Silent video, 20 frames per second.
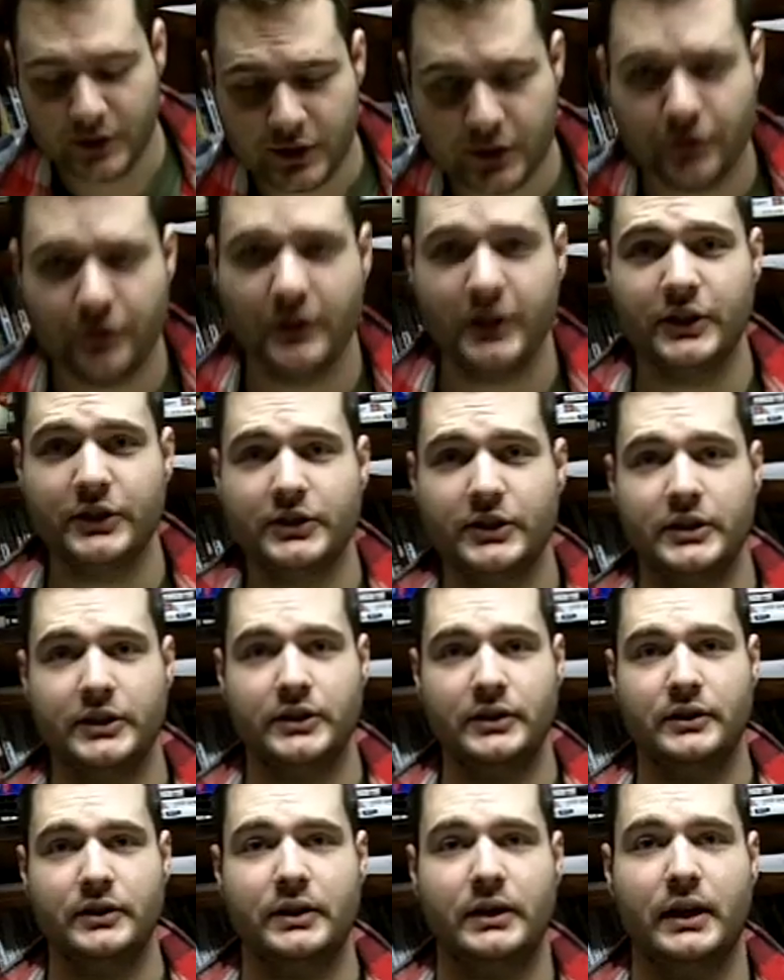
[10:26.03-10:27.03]
just finished
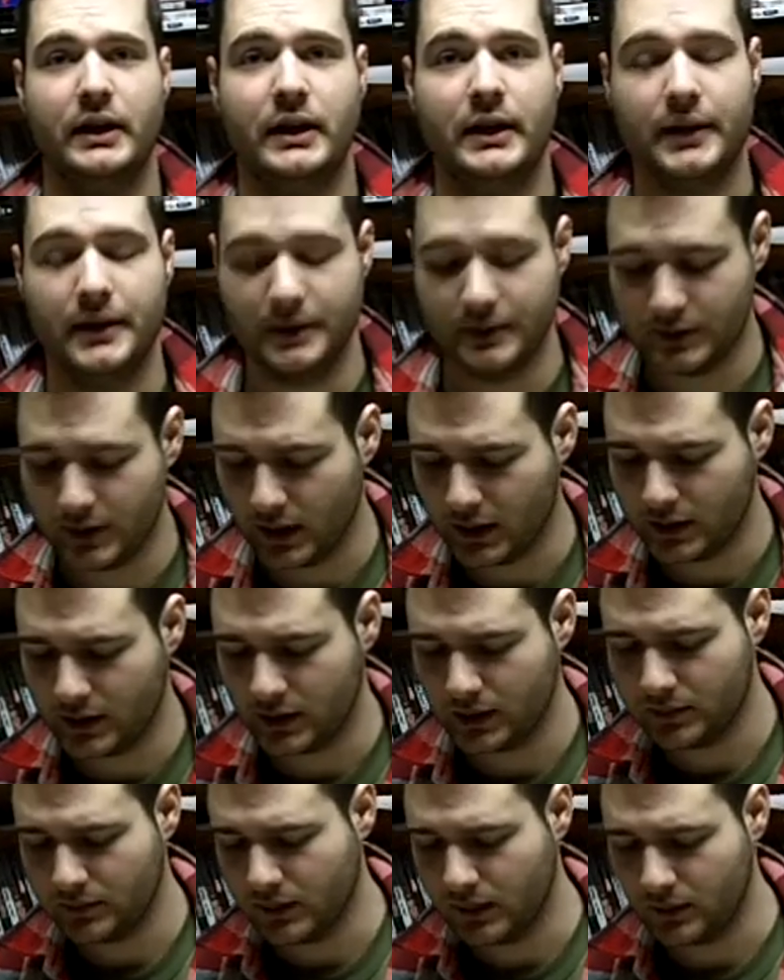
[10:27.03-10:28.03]
in
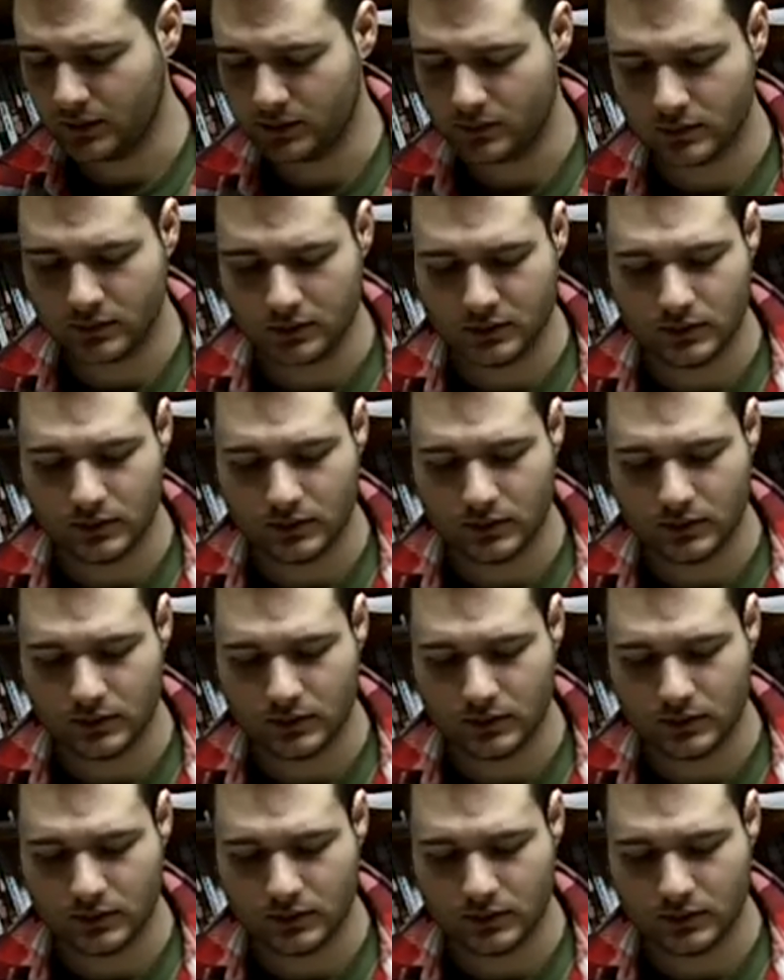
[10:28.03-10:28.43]
talking about